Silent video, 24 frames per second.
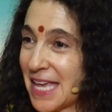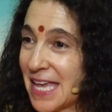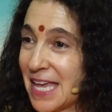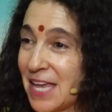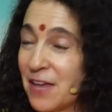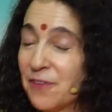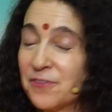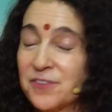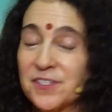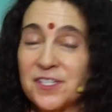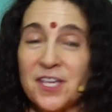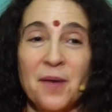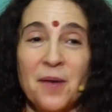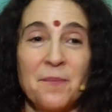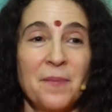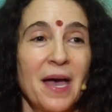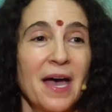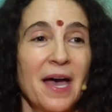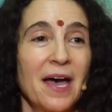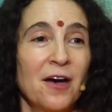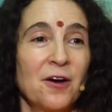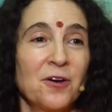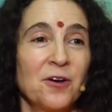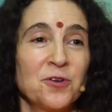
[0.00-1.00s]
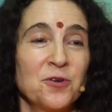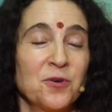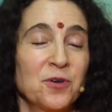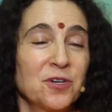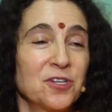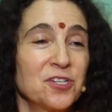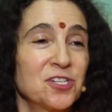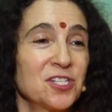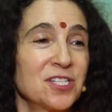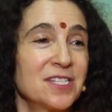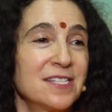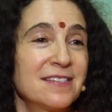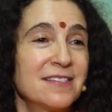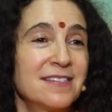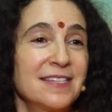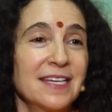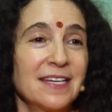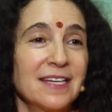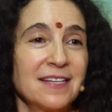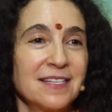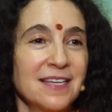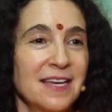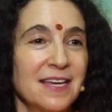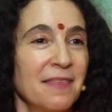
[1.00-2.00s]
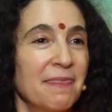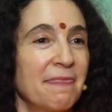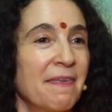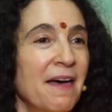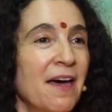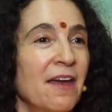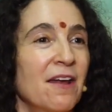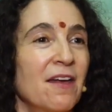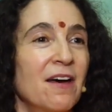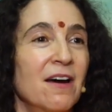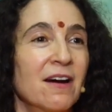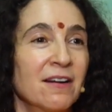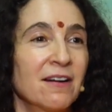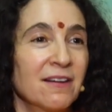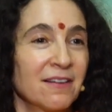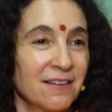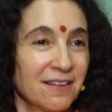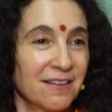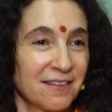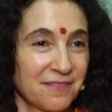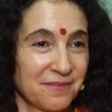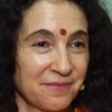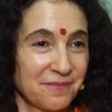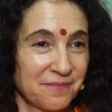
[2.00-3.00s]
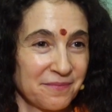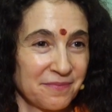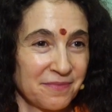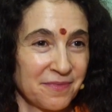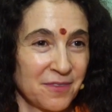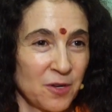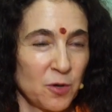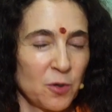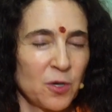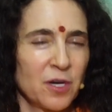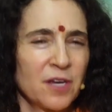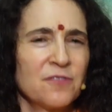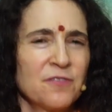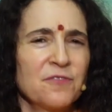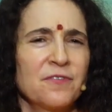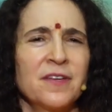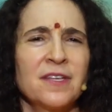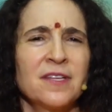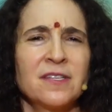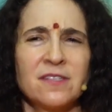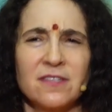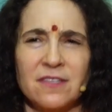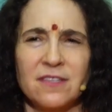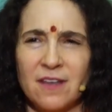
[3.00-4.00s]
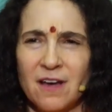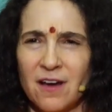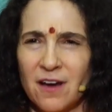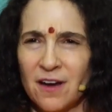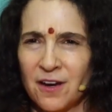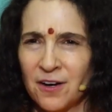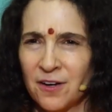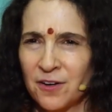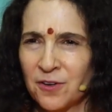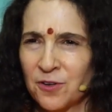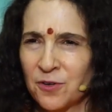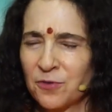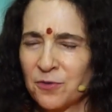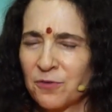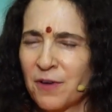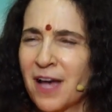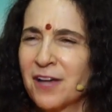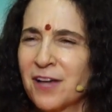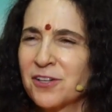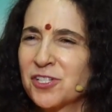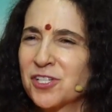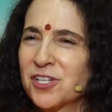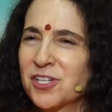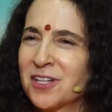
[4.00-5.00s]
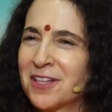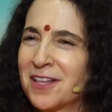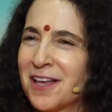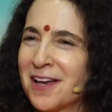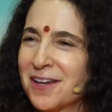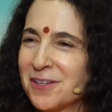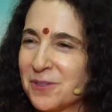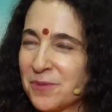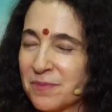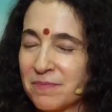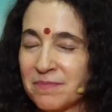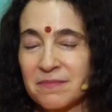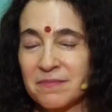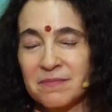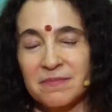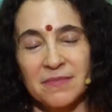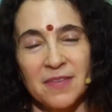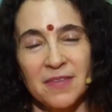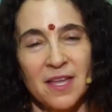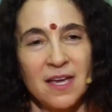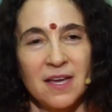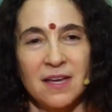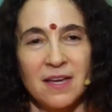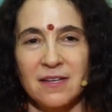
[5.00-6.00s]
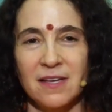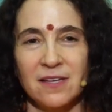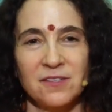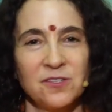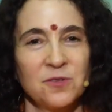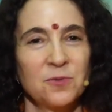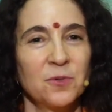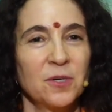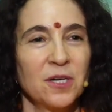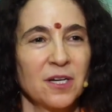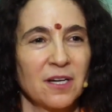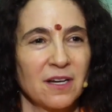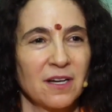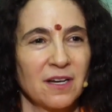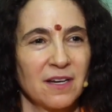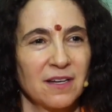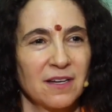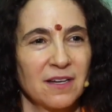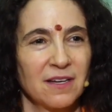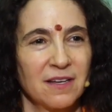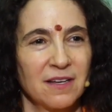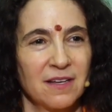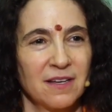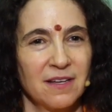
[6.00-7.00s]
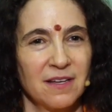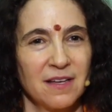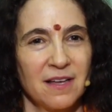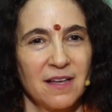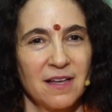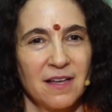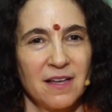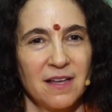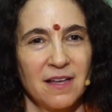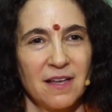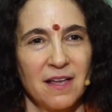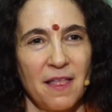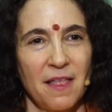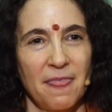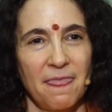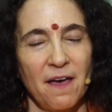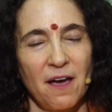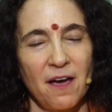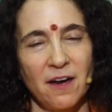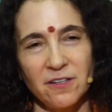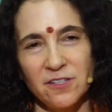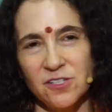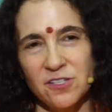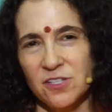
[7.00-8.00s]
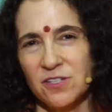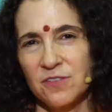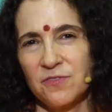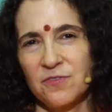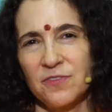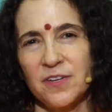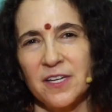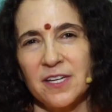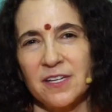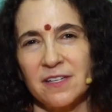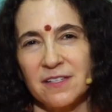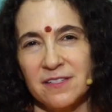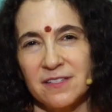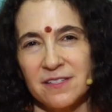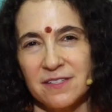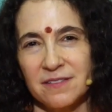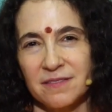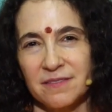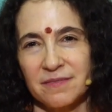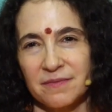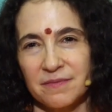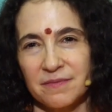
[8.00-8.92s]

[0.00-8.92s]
If somehow you could just dictate that heart or convince the heart or rationalize, it doesn't work. The heart just feels.